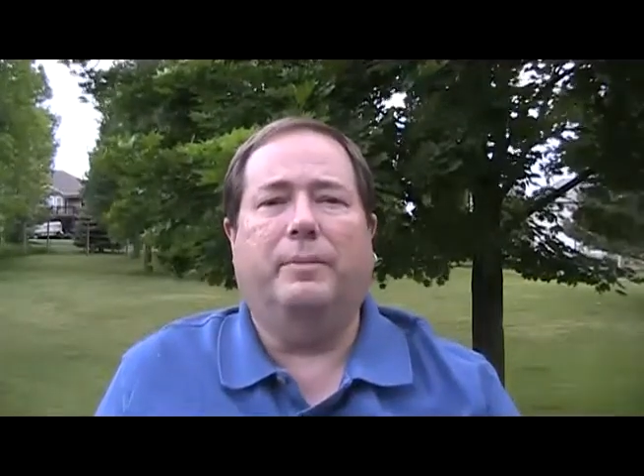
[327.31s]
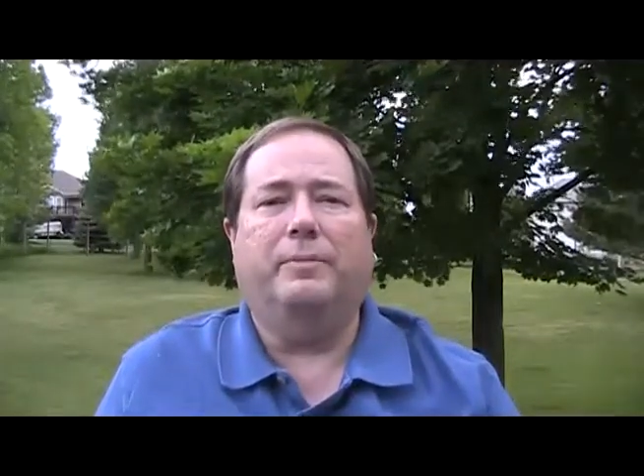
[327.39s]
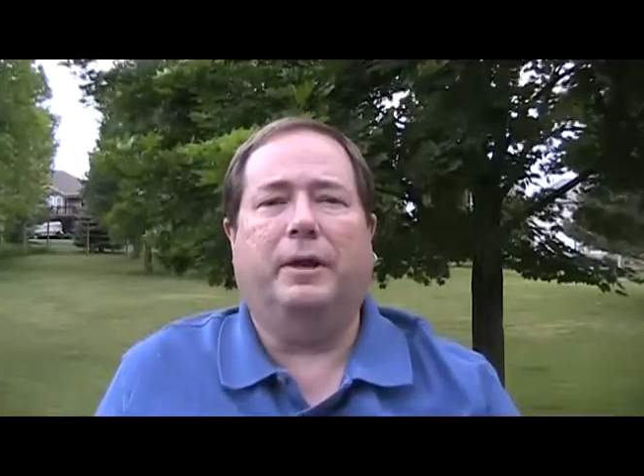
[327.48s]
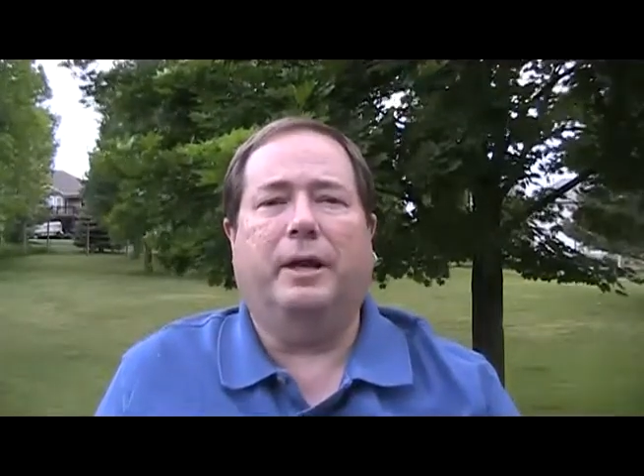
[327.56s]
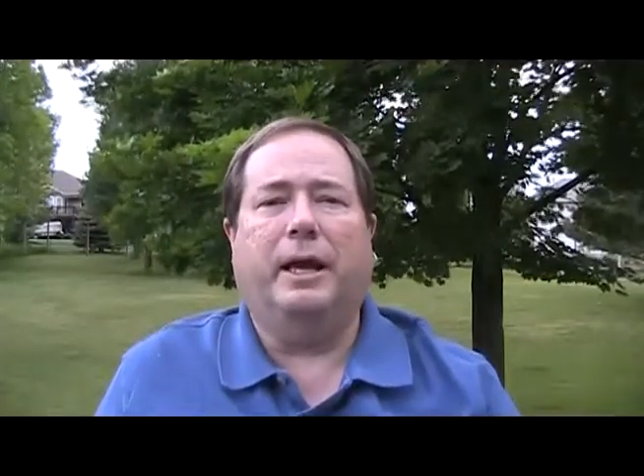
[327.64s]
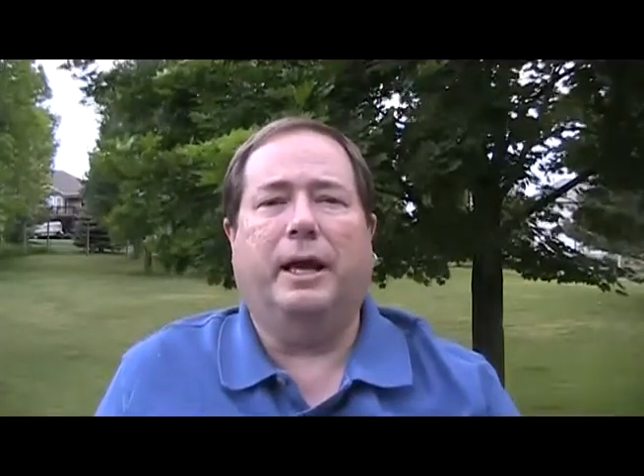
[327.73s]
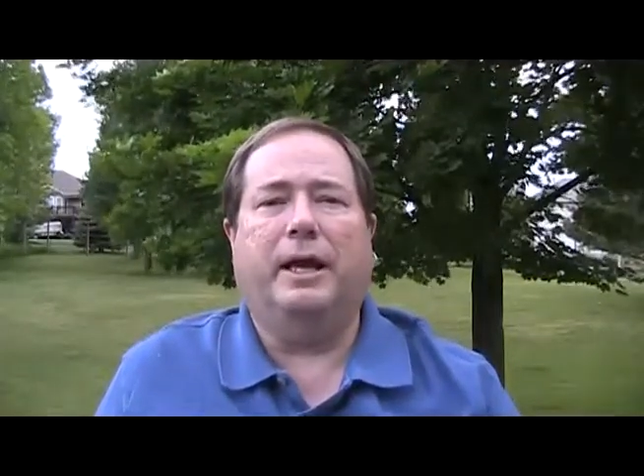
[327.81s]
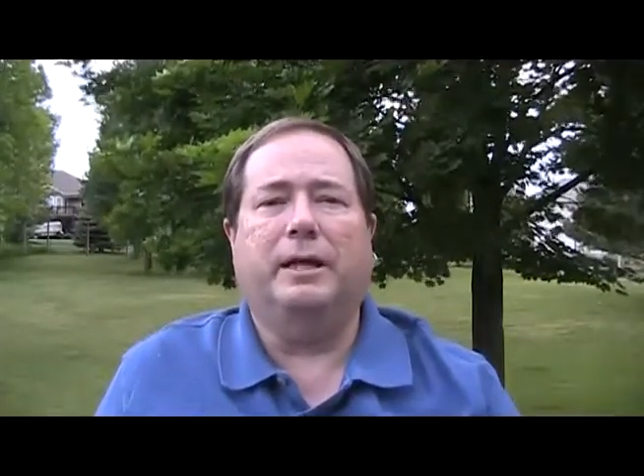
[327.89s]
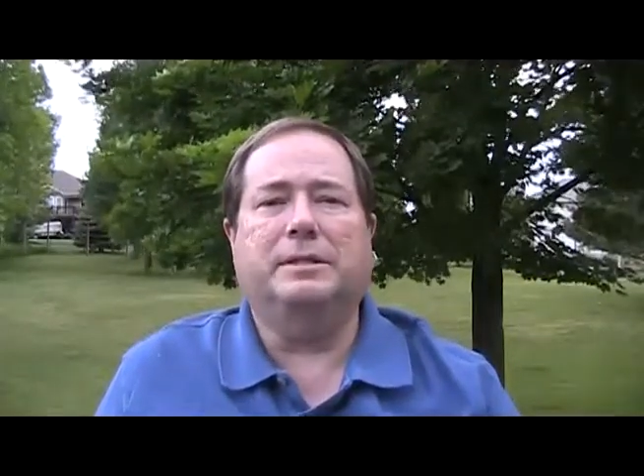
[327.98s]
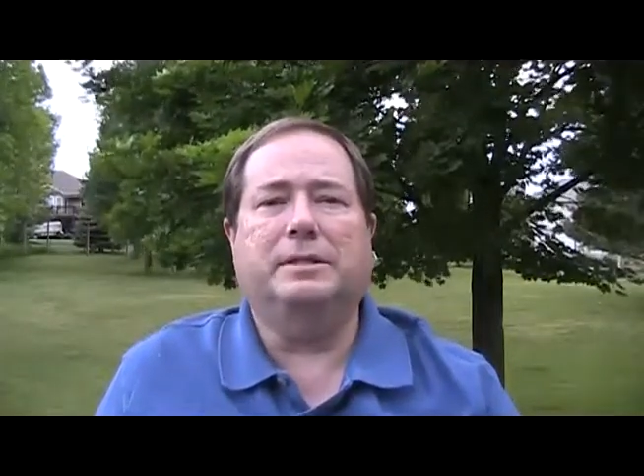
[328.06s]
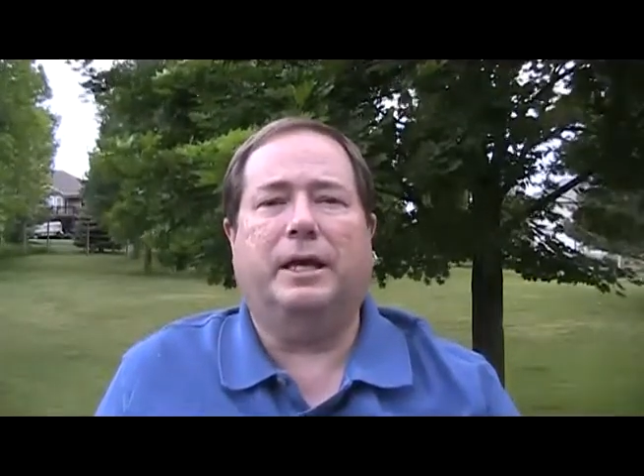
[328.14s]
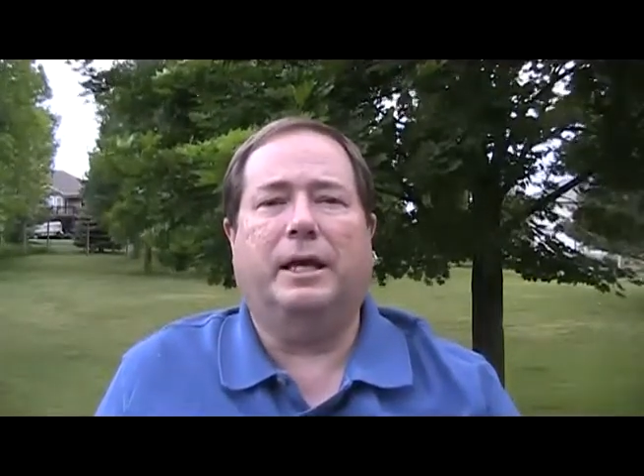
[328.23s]
up that
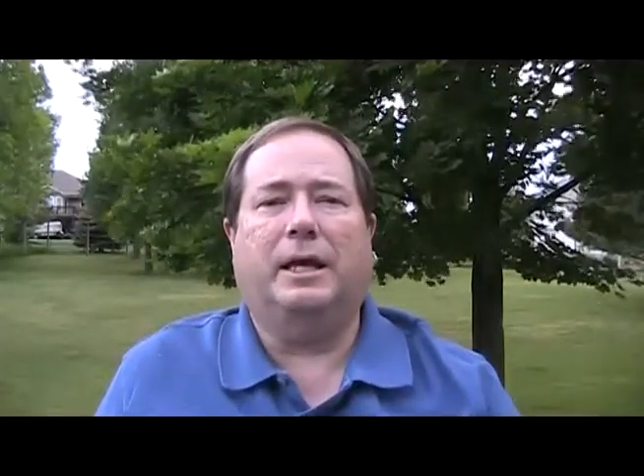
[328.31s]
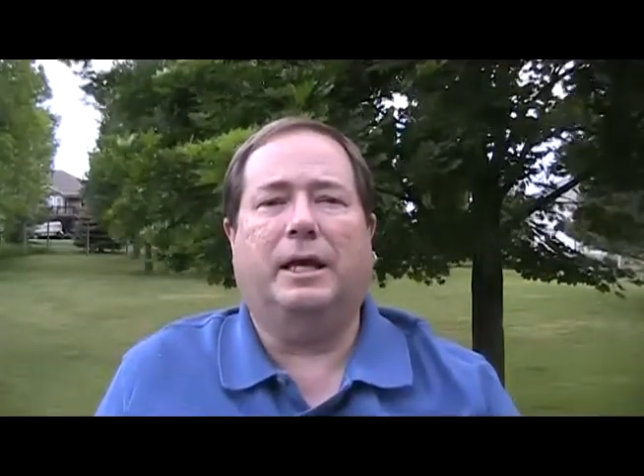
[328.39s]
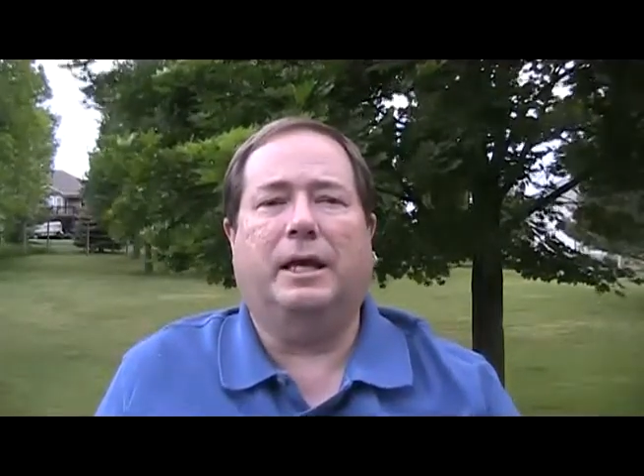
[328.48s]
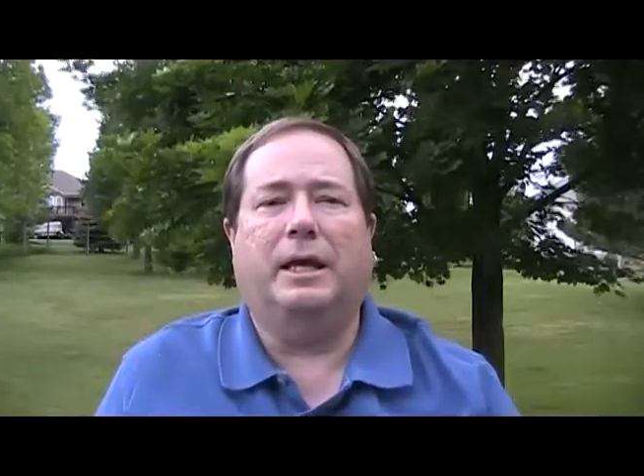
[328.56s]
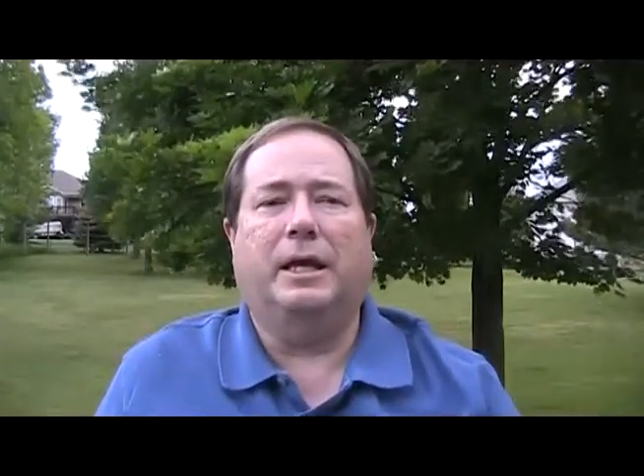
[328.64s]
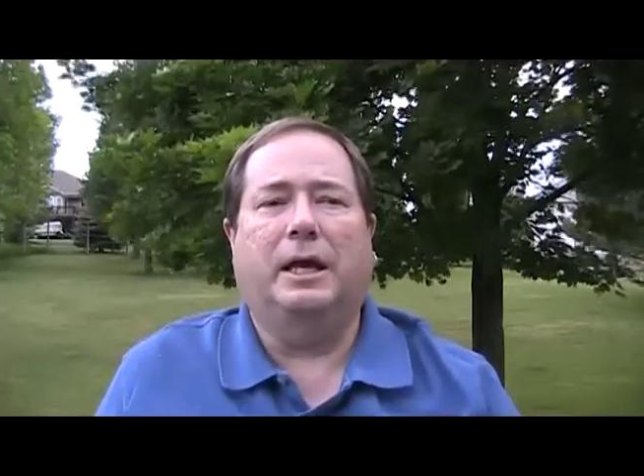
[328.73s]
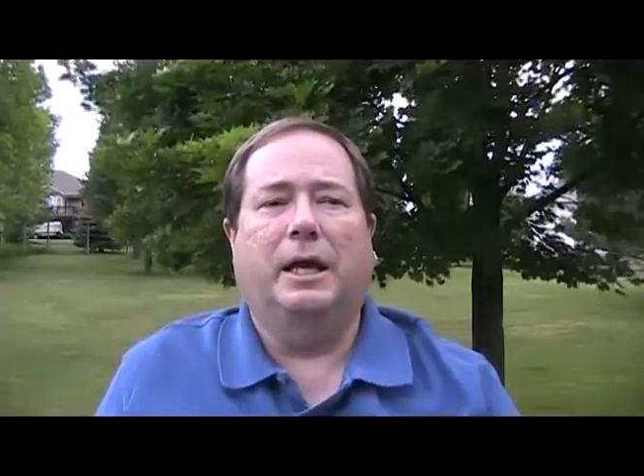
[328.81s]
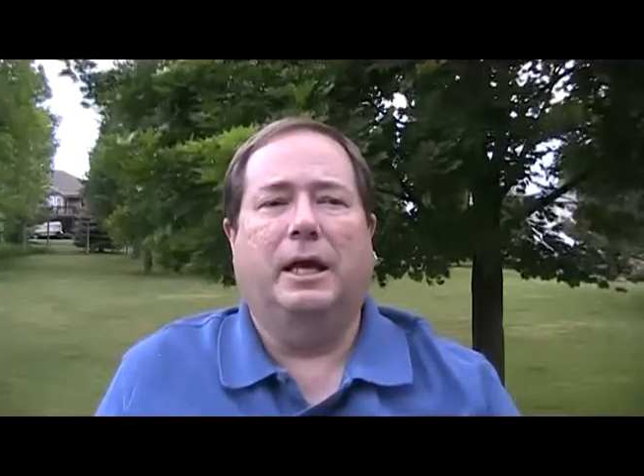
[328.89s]
has a